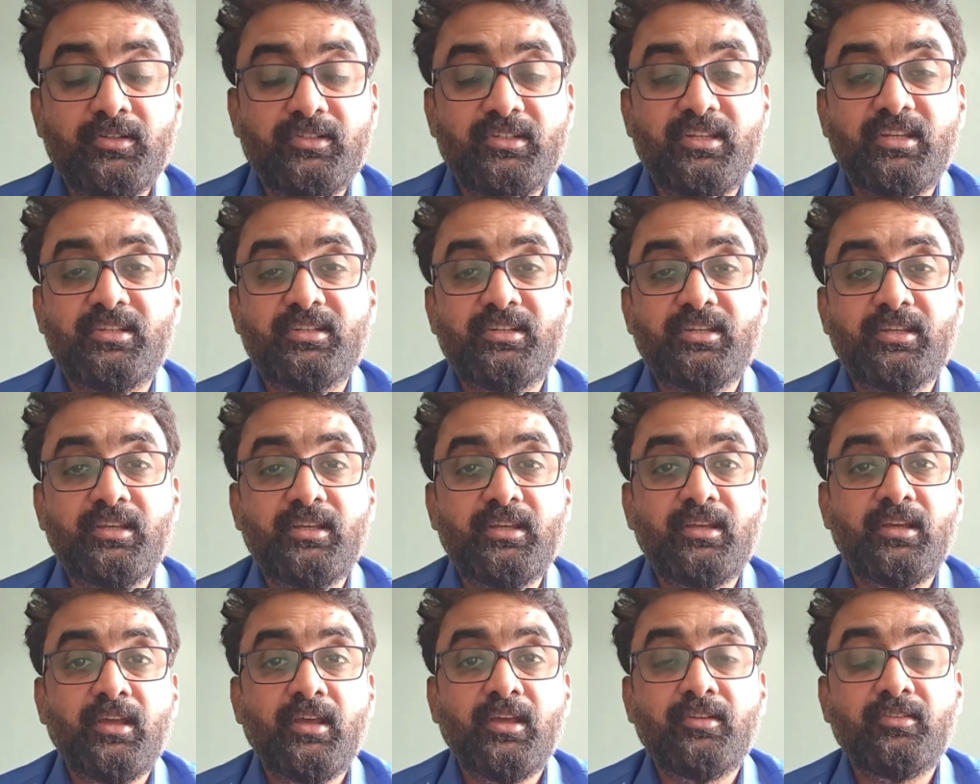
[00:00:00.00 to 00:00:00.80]
test
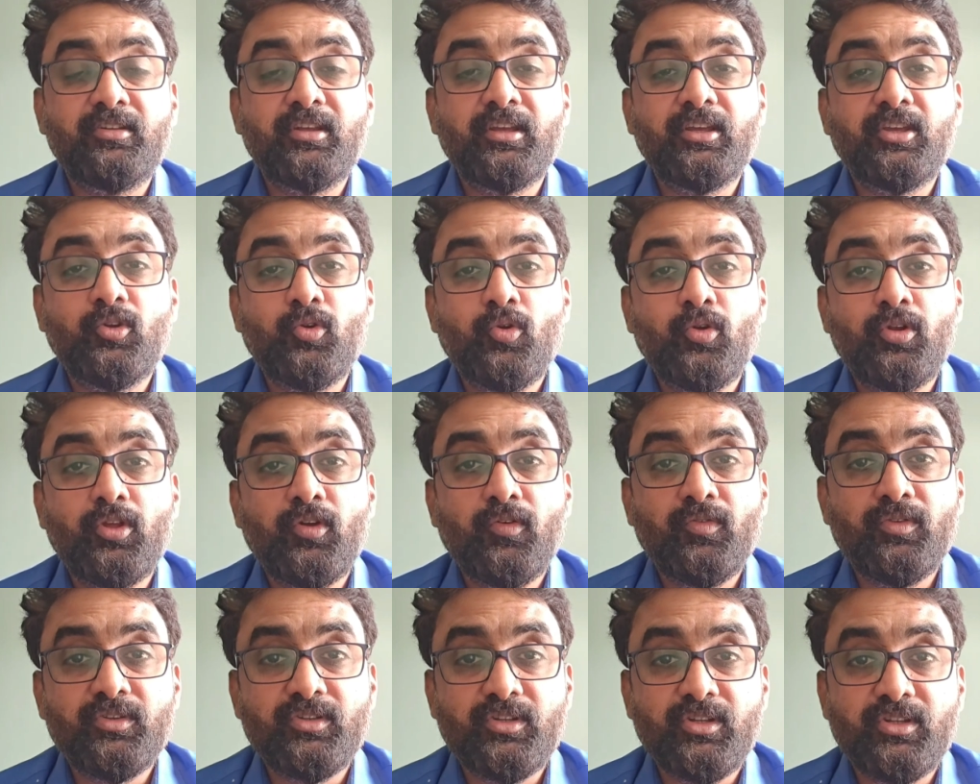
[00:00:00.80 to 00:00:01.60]
the security
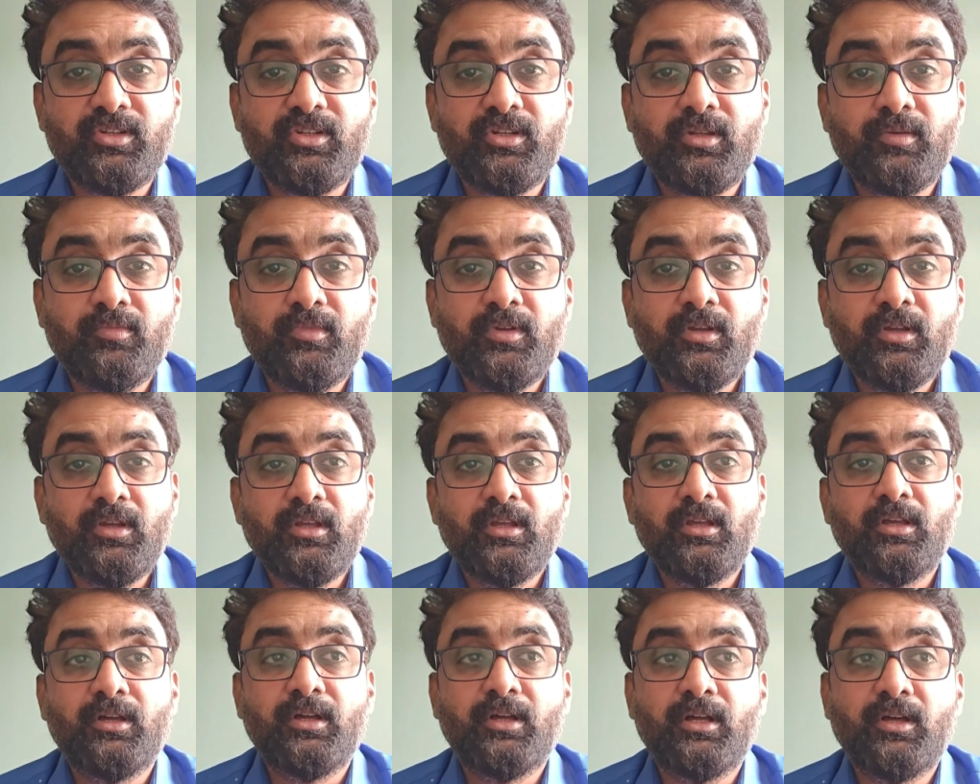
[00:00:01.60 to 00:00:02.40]
of the system,
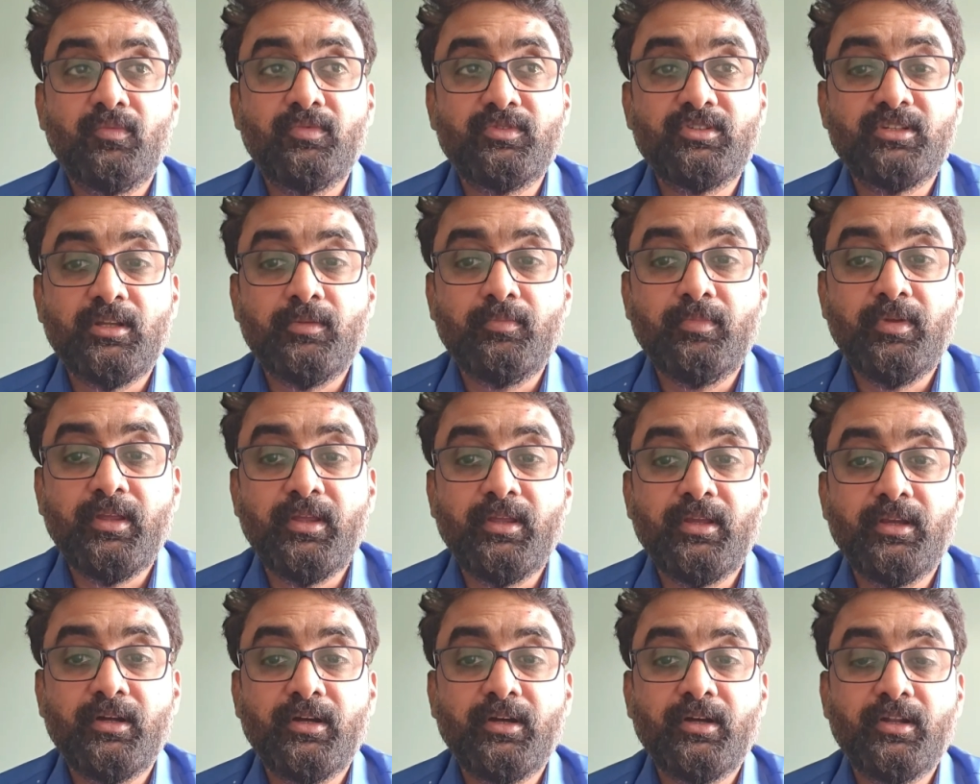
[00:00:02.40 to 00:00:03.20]
which are
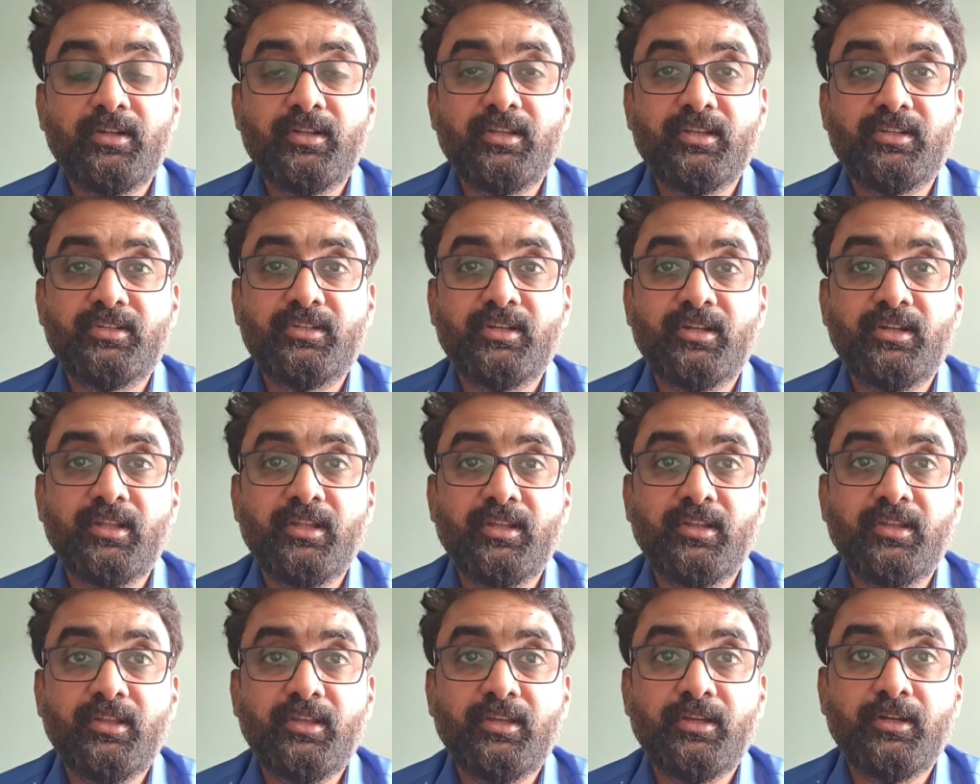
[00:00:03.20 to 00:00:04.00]
being tested
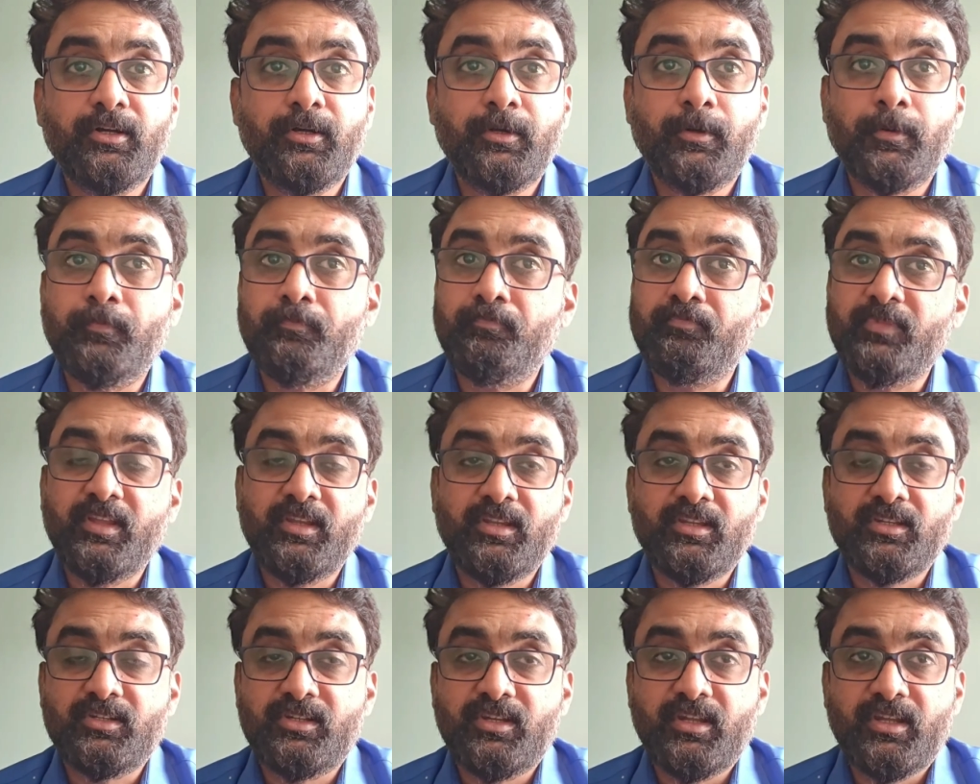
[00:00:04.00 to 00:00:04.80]

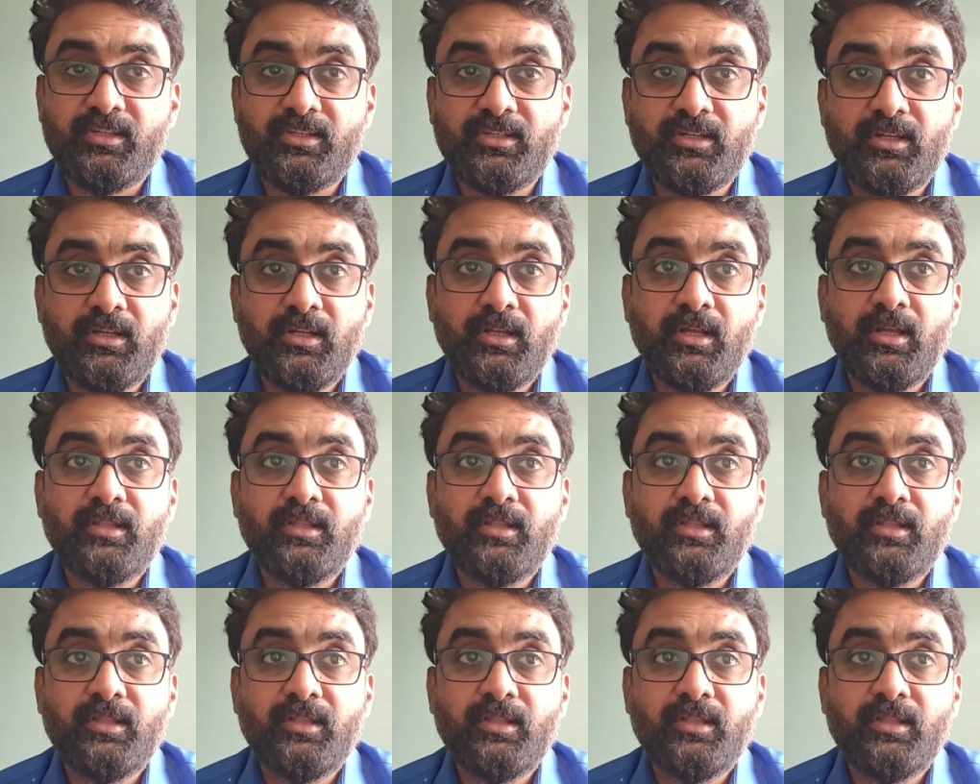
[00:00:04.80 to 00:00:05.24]
in the stage.